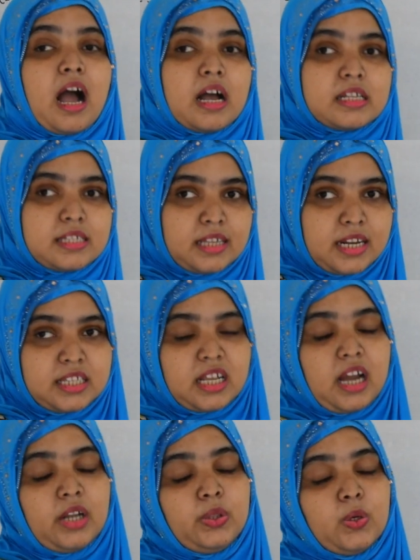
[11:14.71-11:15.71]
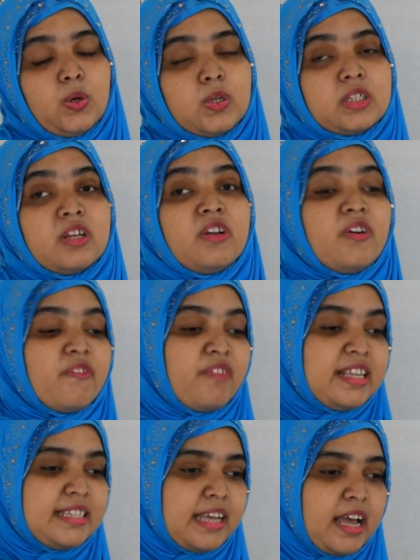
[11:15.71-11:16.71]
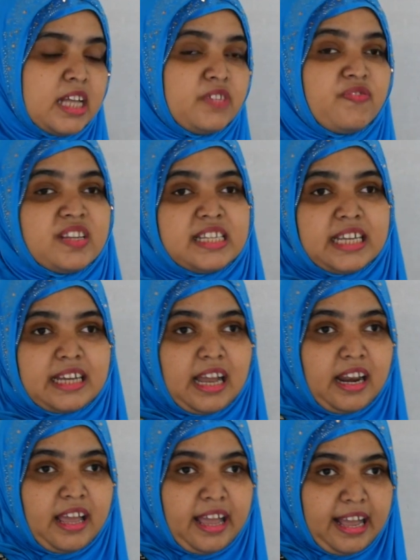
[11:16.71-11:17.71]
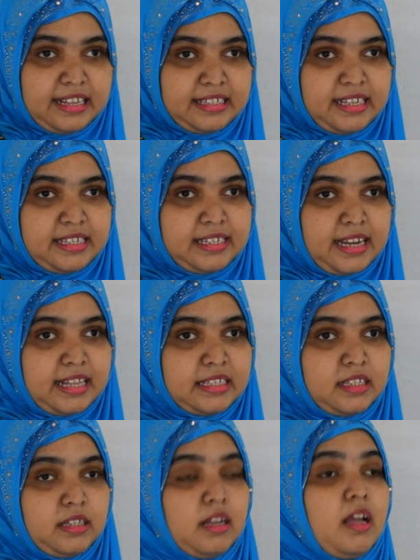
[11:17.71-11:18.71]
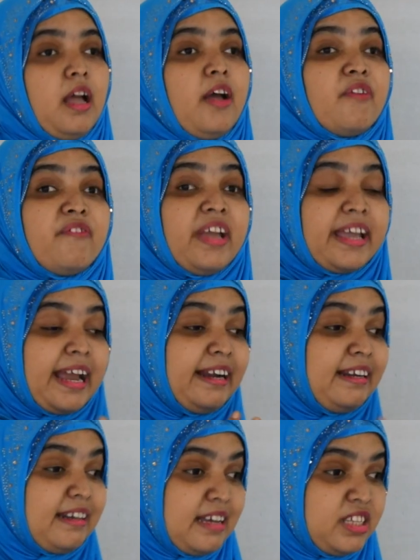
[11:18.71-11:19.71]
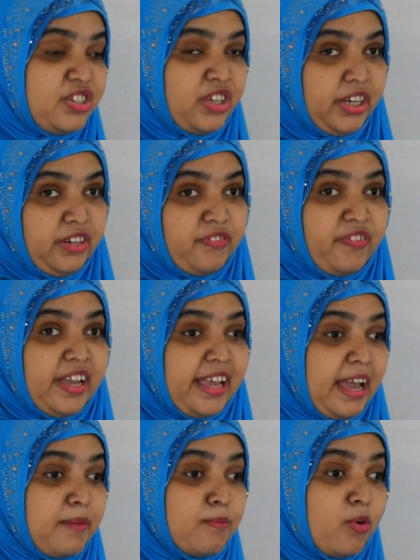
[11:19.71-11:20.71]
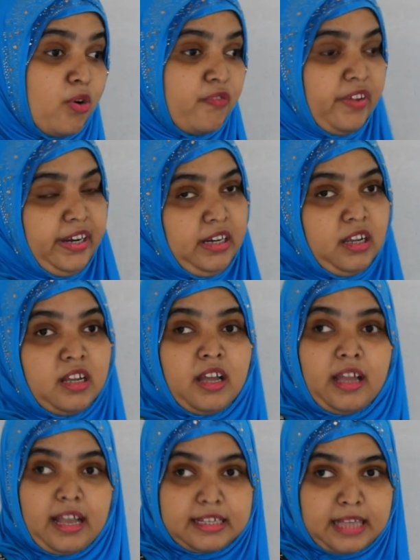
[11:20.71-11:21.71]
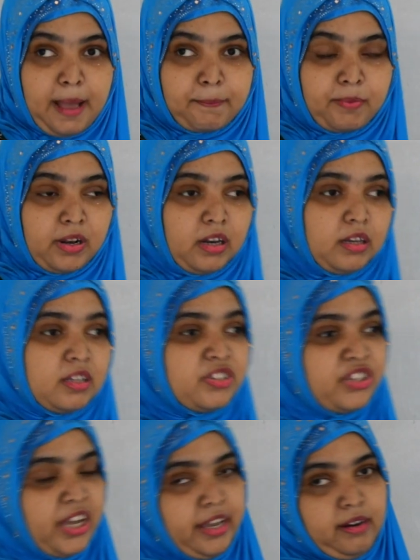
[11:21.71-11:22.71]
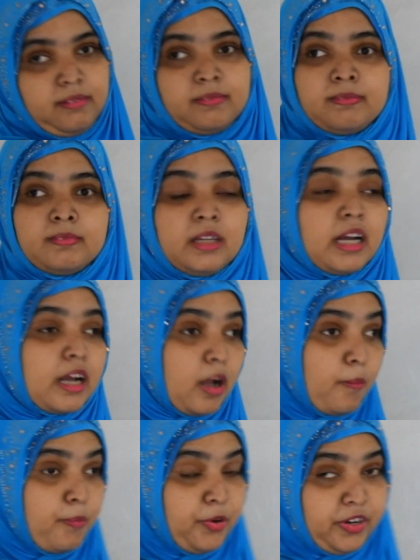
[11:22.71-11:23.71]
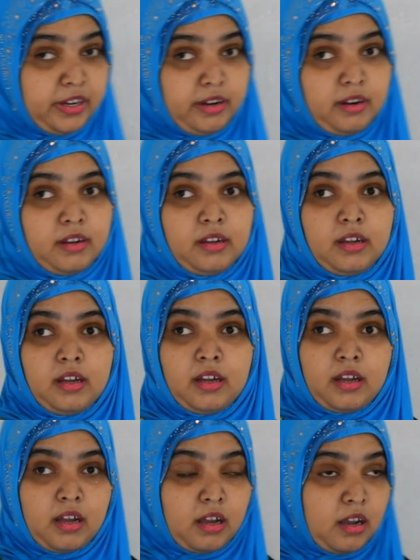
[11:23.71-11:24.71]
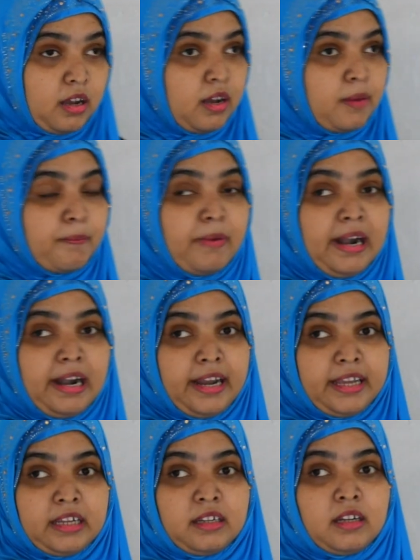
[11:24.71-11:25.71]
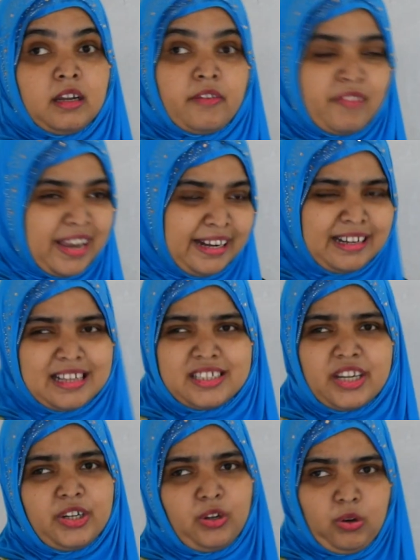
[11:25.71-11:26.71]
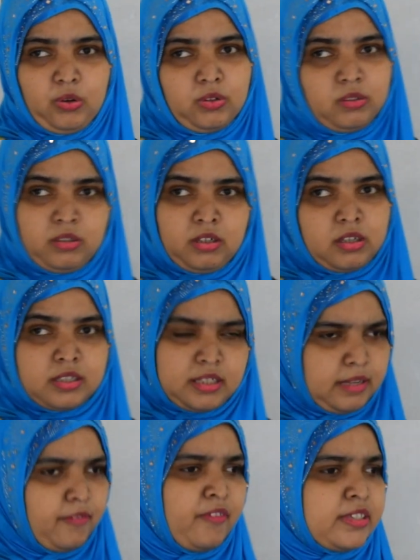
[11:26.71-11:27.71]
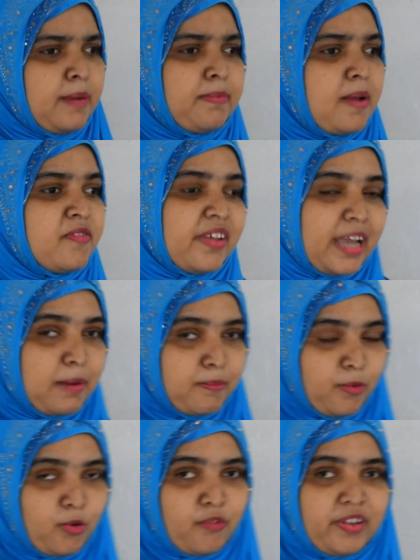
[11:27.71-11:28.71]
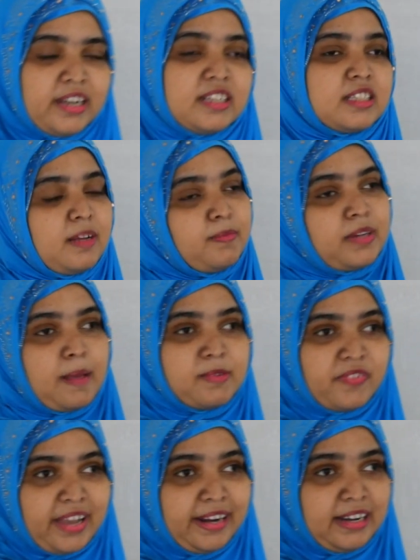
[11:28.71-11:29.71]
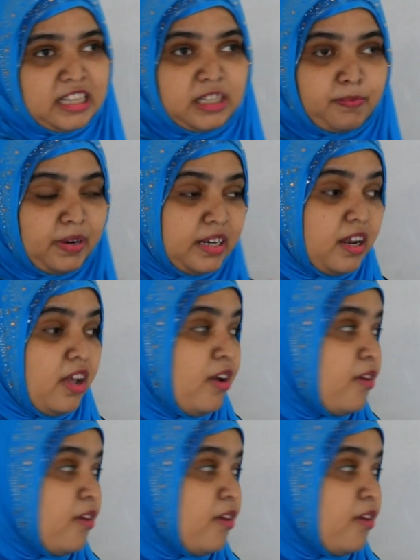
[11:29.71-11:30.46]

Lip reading: assets are those which has physical existence. We can touch it, we can move it. Example, chair, computer, building, we can touch it now. Sometimes we can move it, sometimes we can touch it, but